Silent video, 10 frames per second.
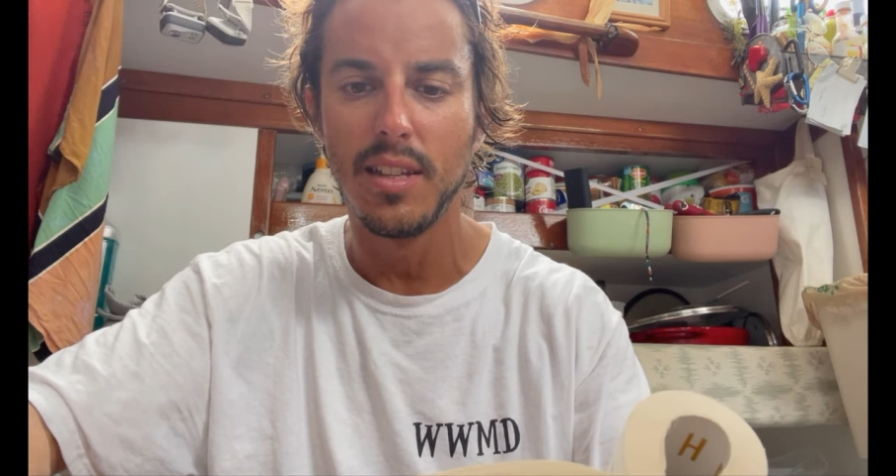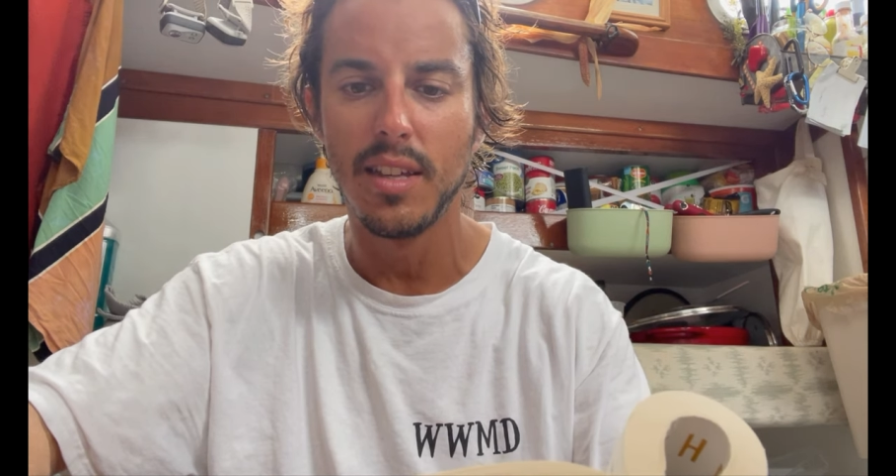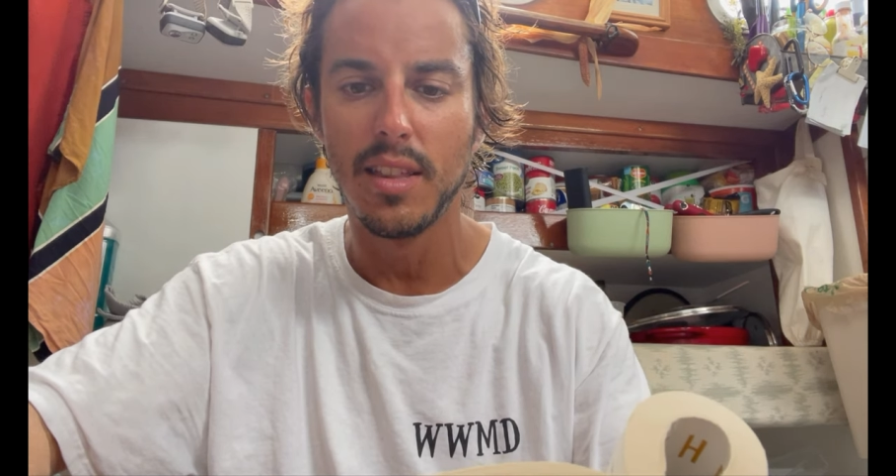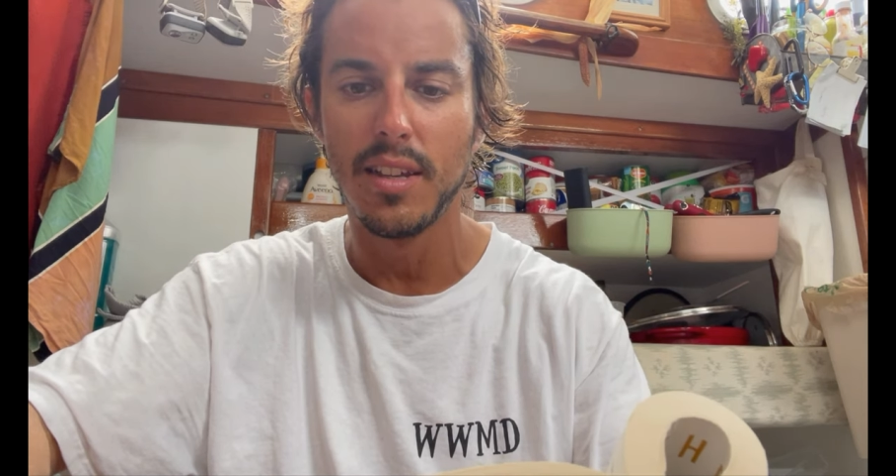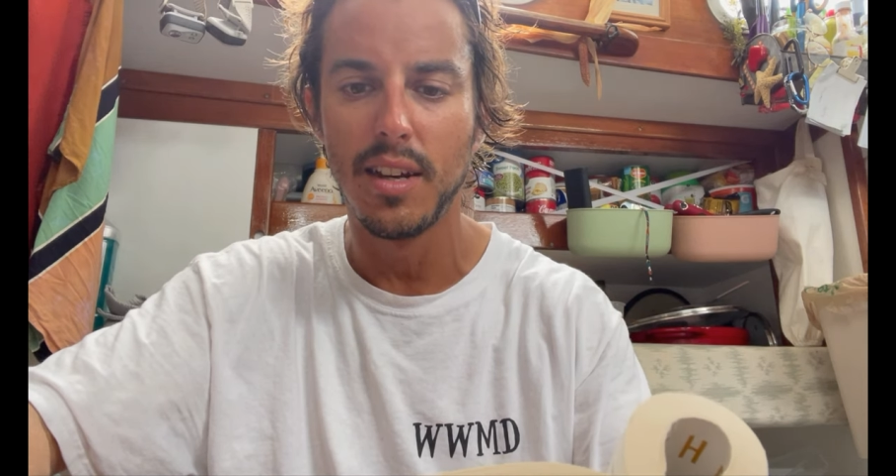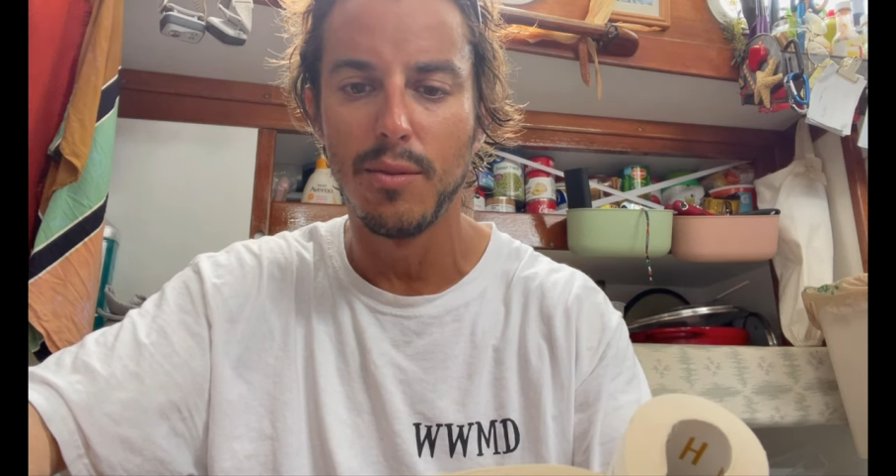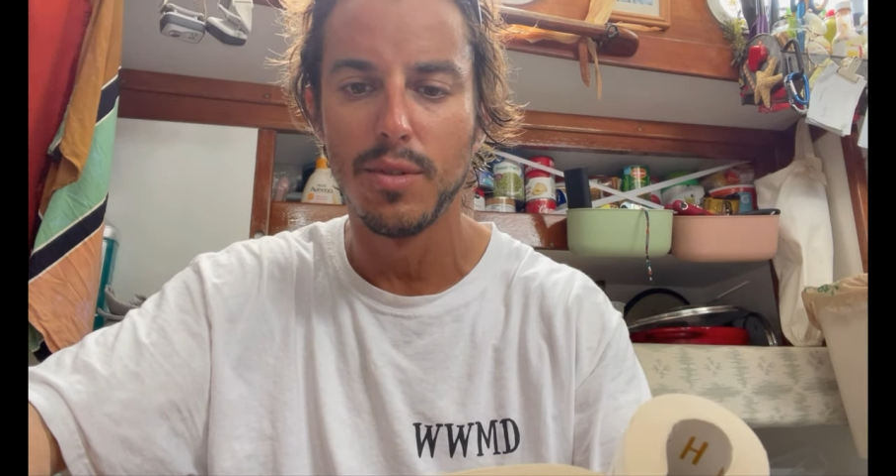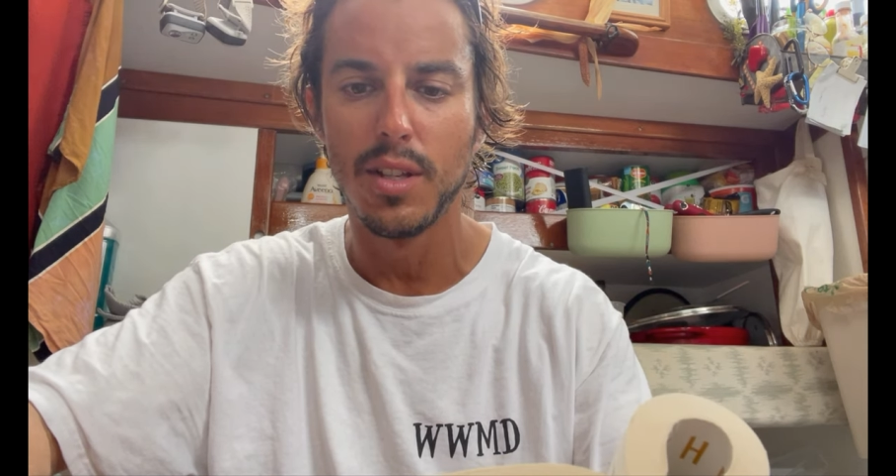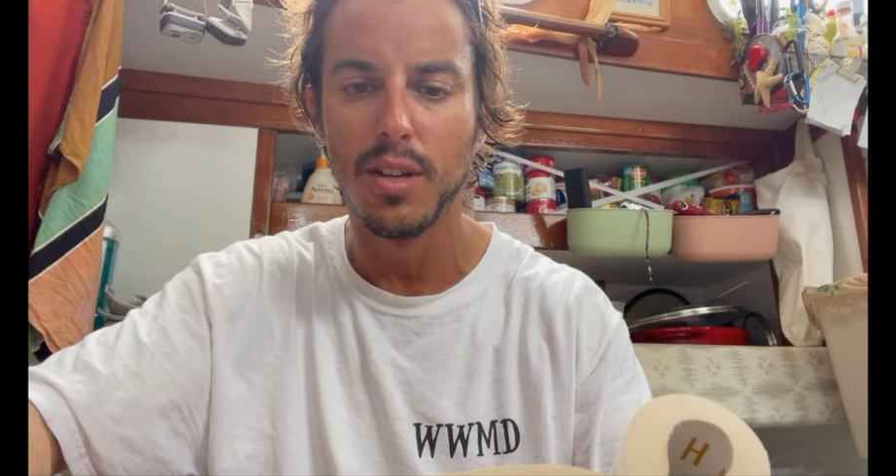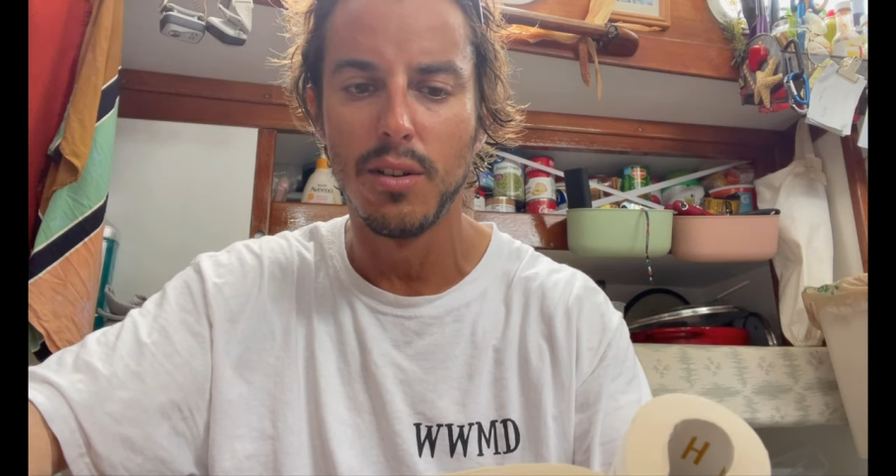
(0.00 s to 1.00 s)
they thought it
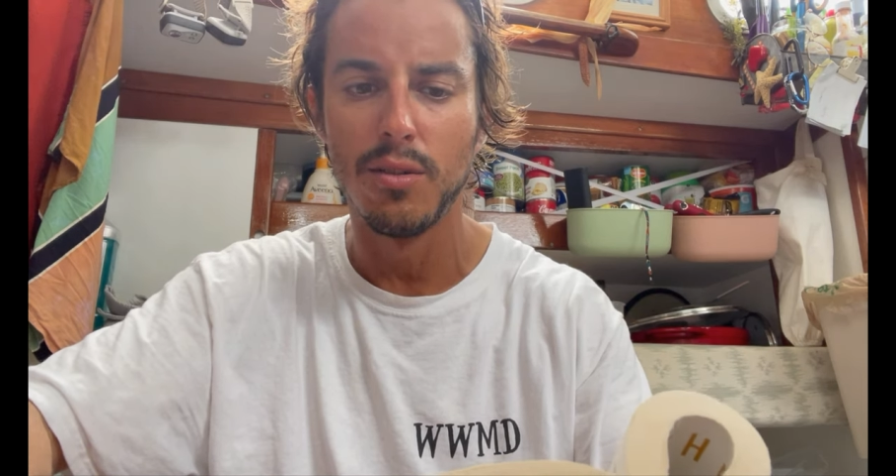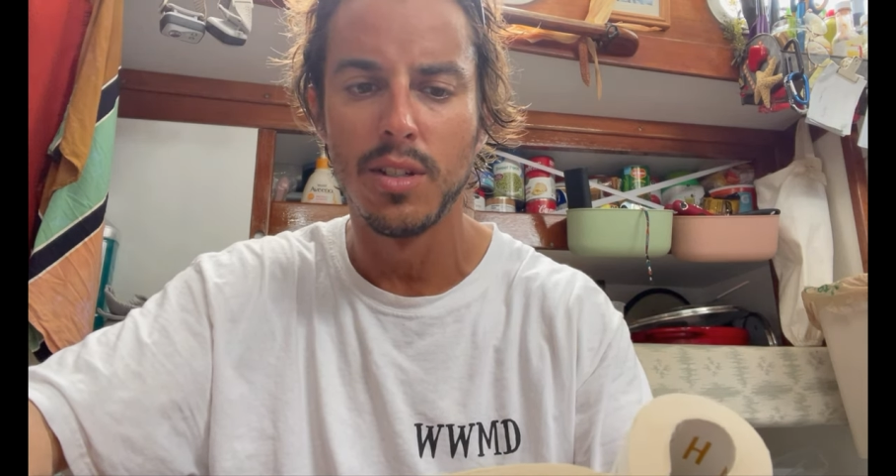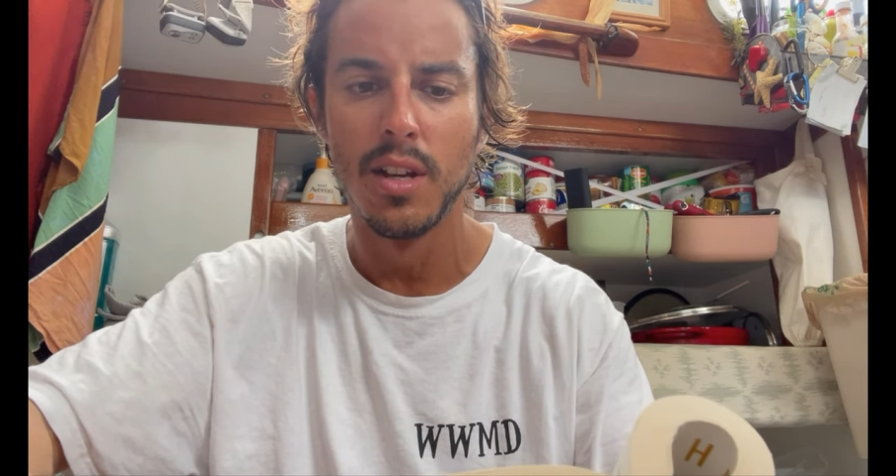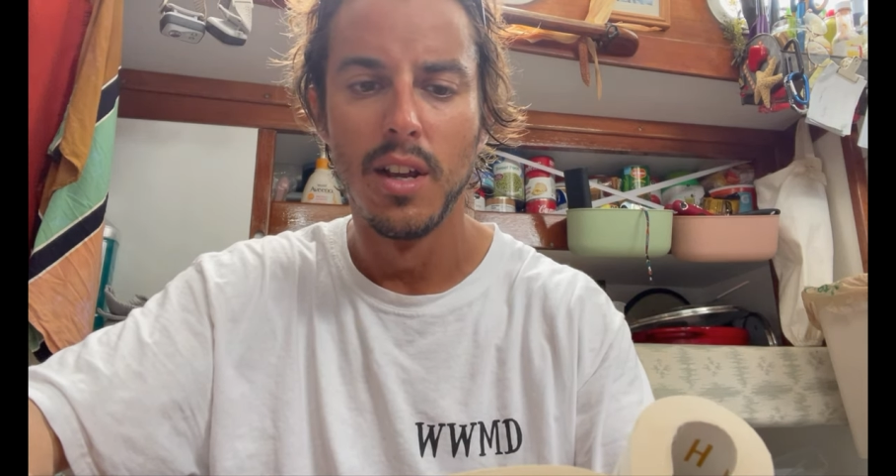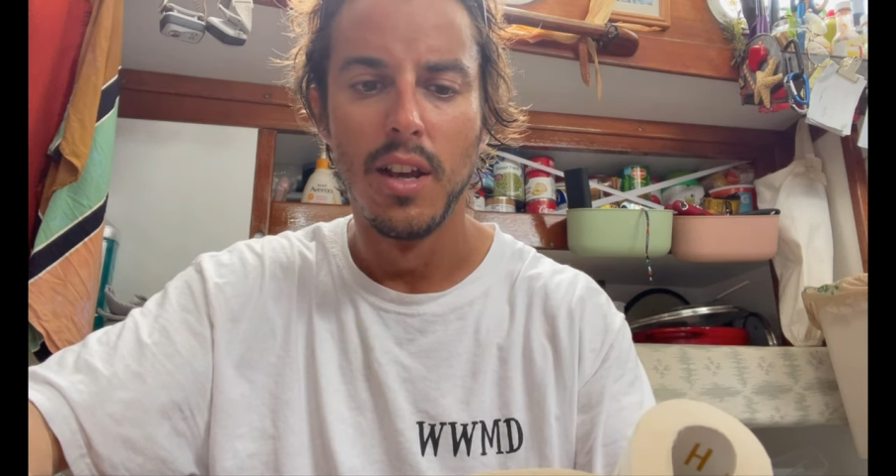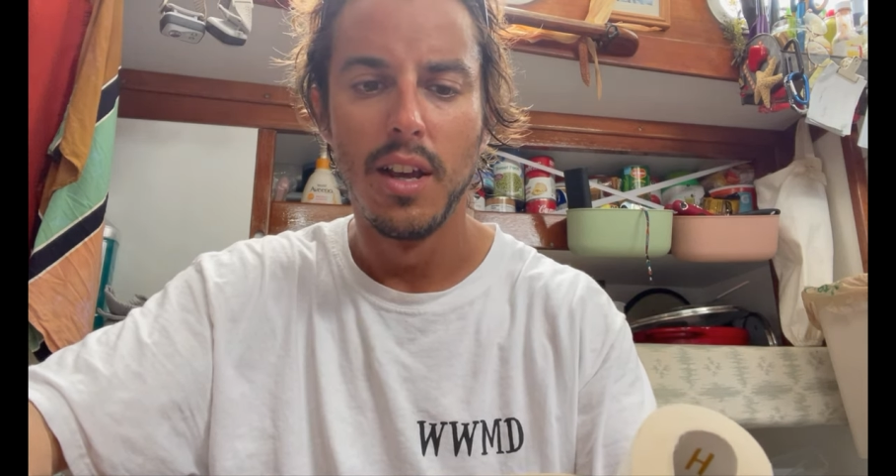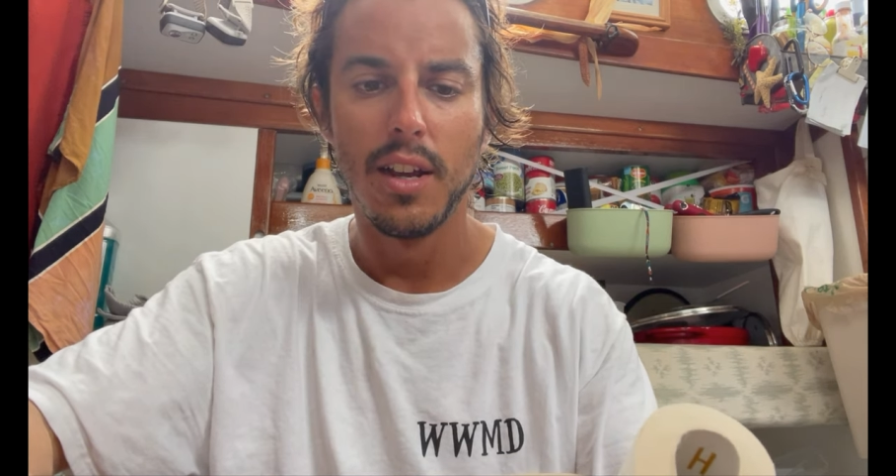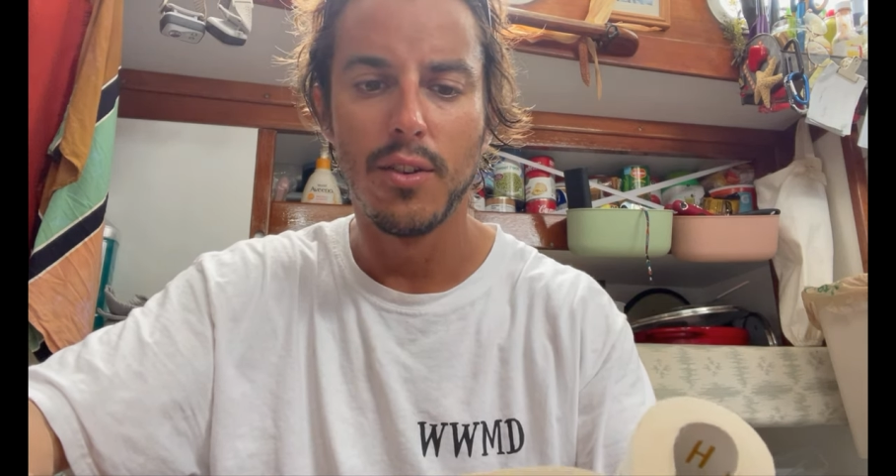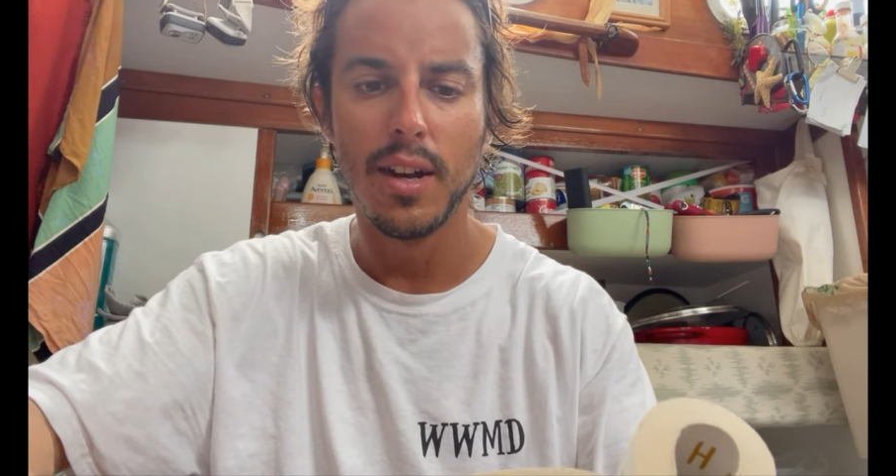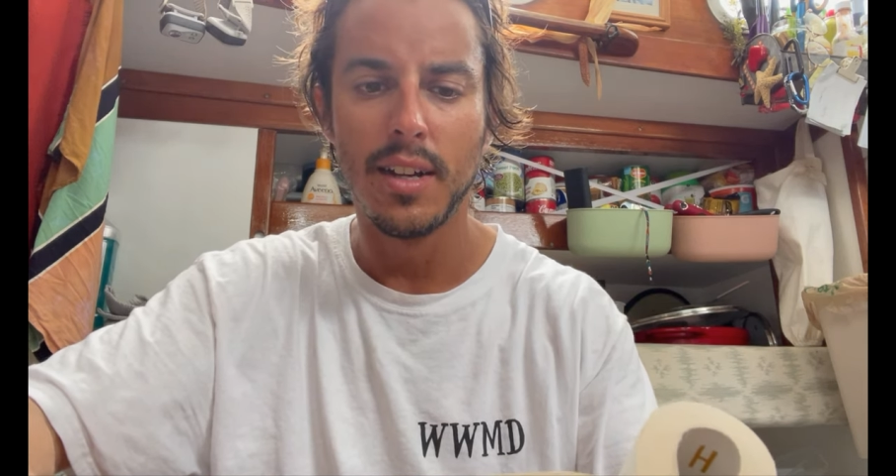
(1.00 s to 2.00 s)
was a ghost
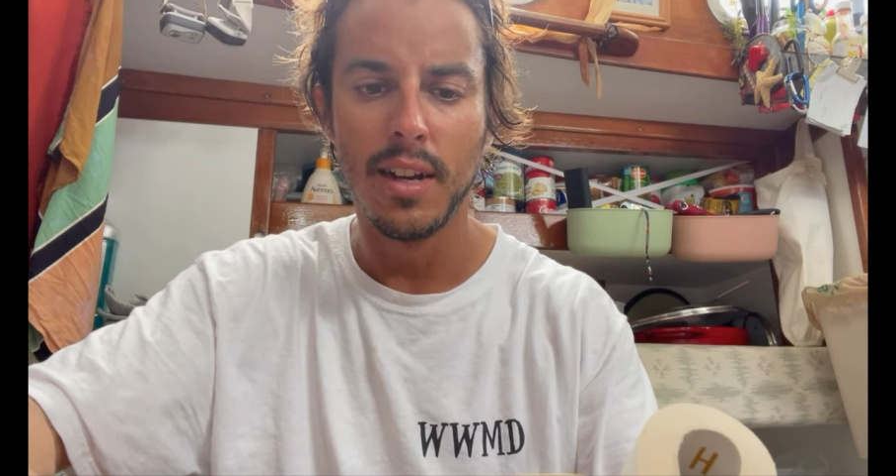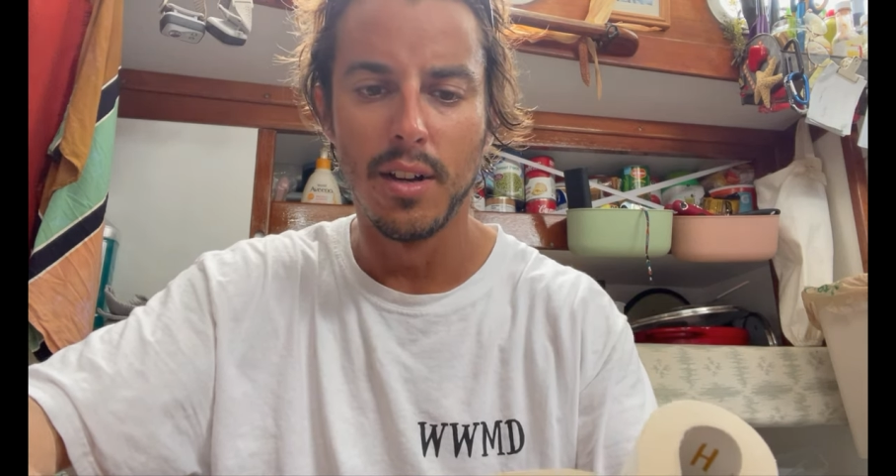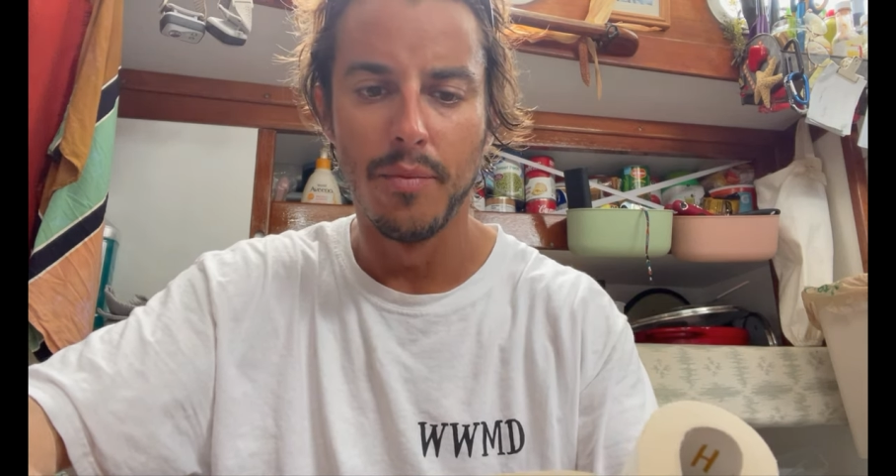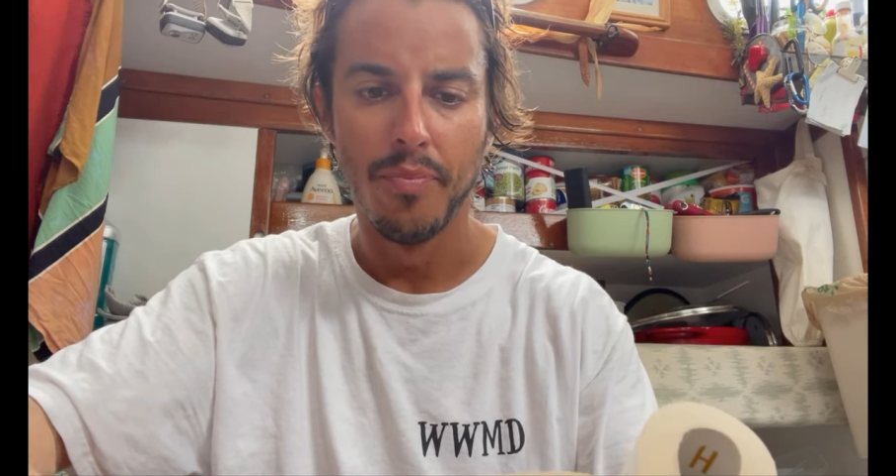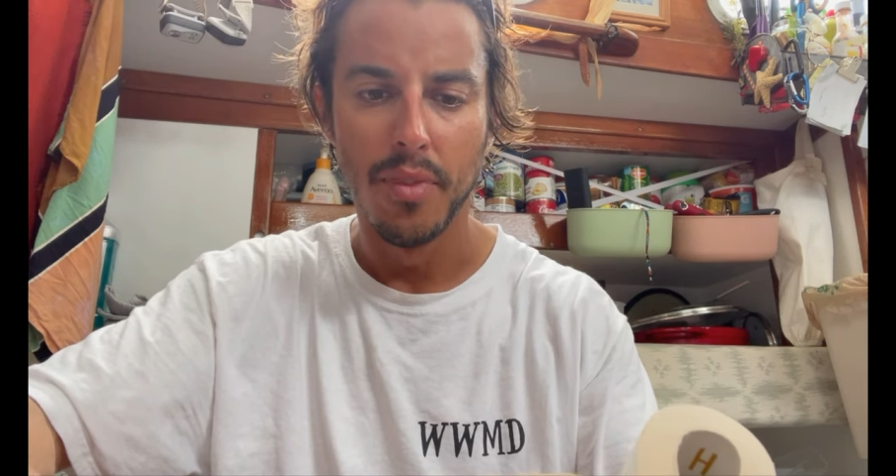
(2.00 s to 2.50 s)
and cried out,